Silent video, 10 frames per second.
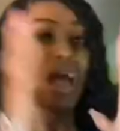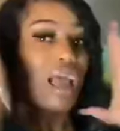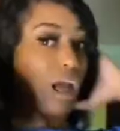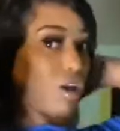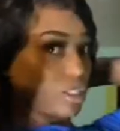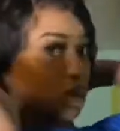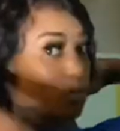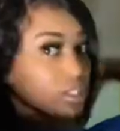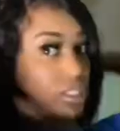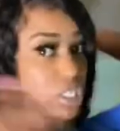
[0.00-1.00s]
i also
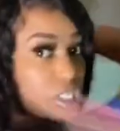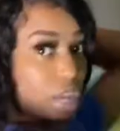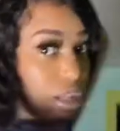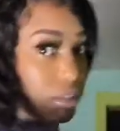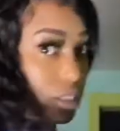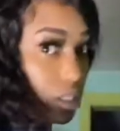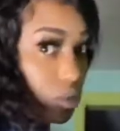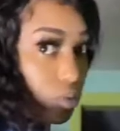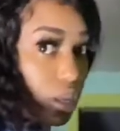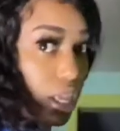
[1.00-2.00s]
want to shout out this
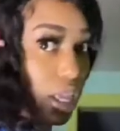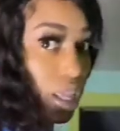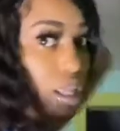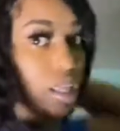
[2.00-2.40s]
wig